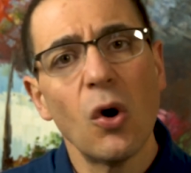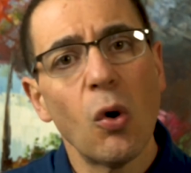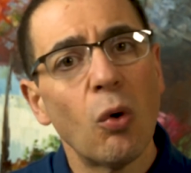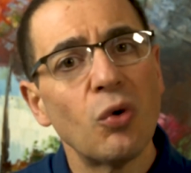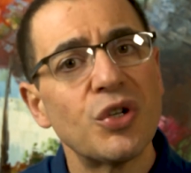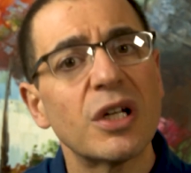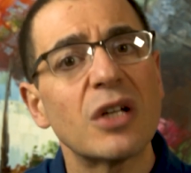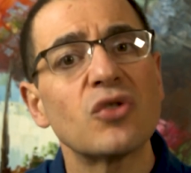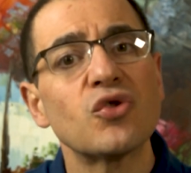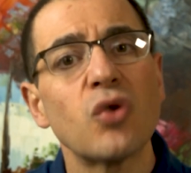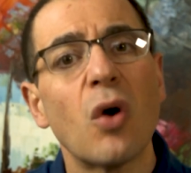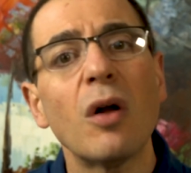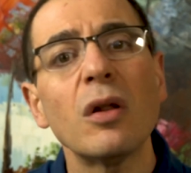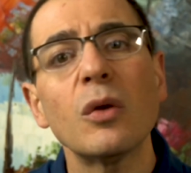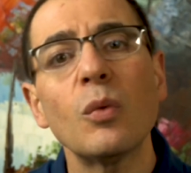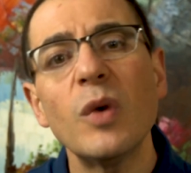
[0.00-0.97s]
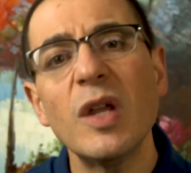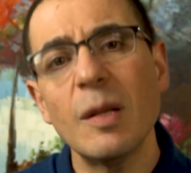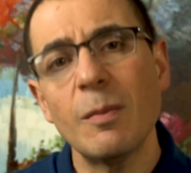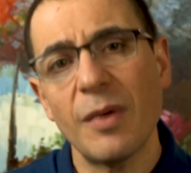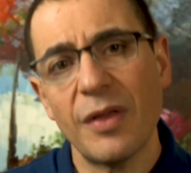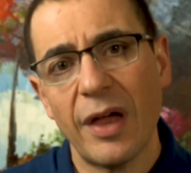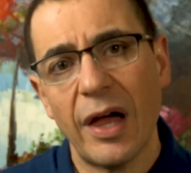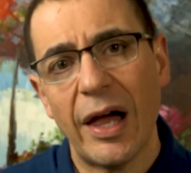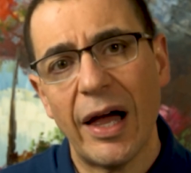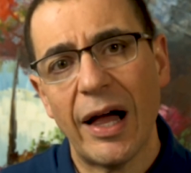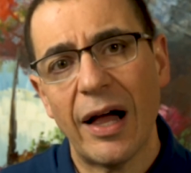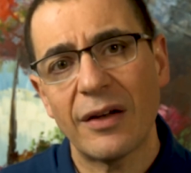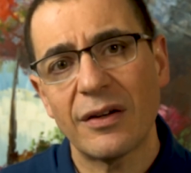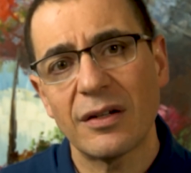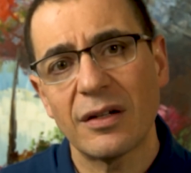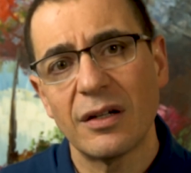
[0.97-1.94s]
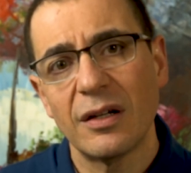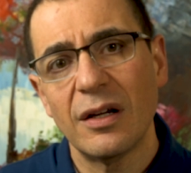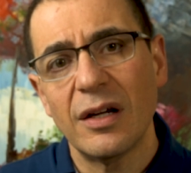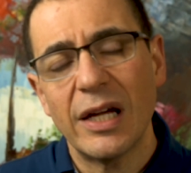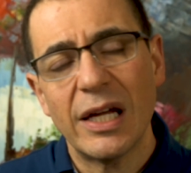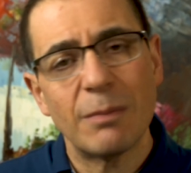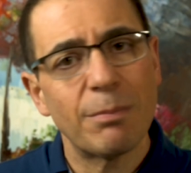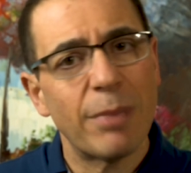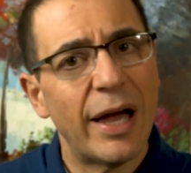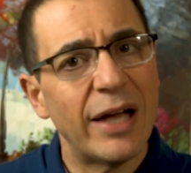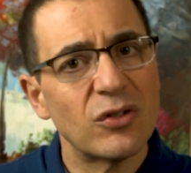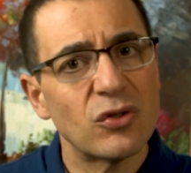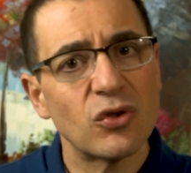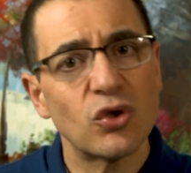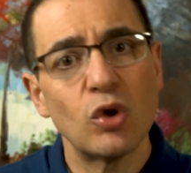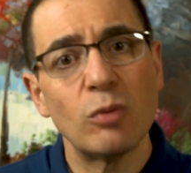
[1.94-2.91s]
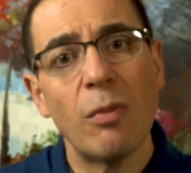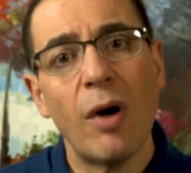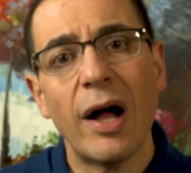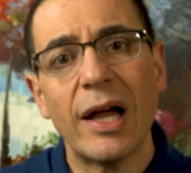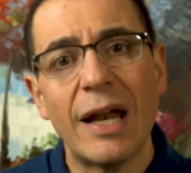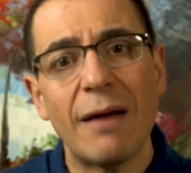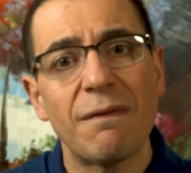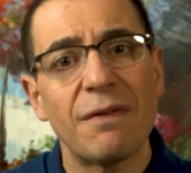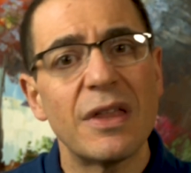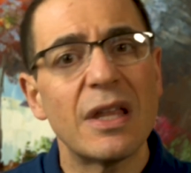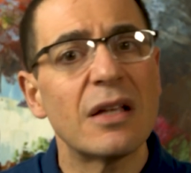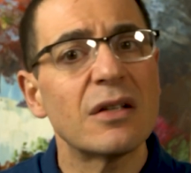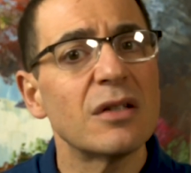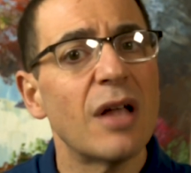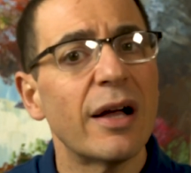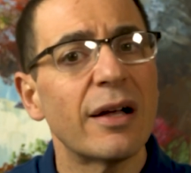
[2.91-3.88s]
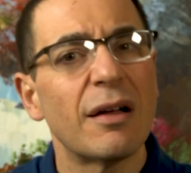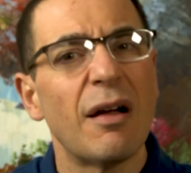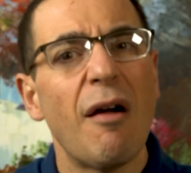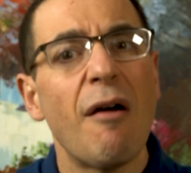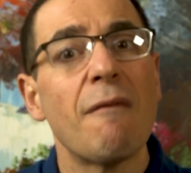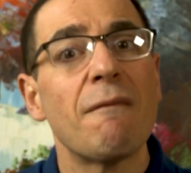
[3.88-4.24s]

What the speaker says: or to control the rhythm of the heart in patients who might have things like